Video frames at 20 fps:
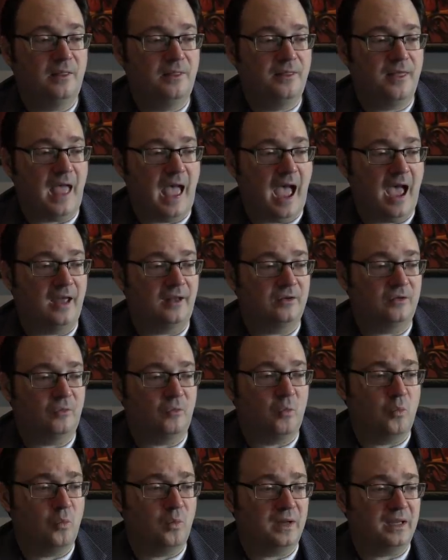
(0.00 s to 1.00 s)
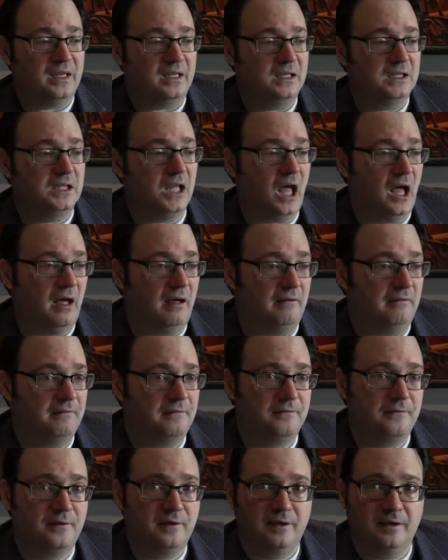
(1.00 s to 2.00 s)
that we
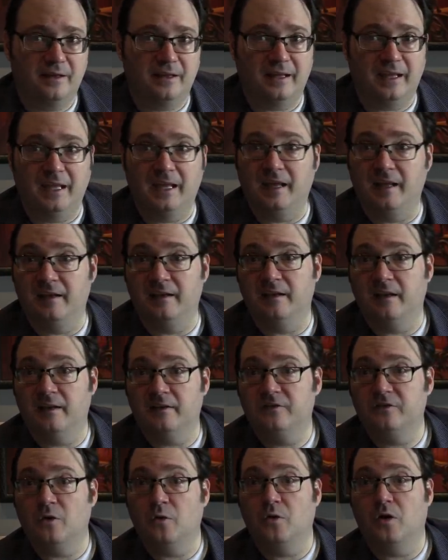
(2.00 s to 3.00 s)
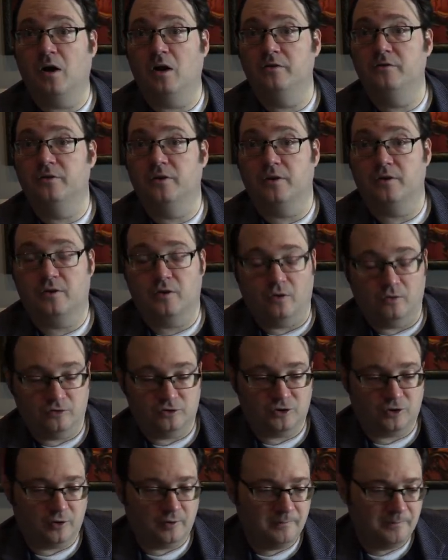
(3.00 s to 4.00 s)
love in so called nerd
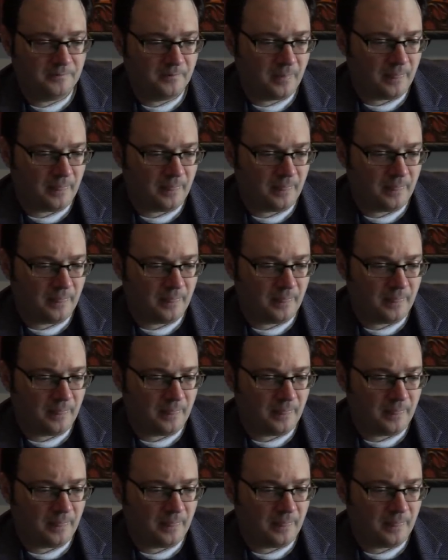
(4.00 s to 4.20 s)
culture.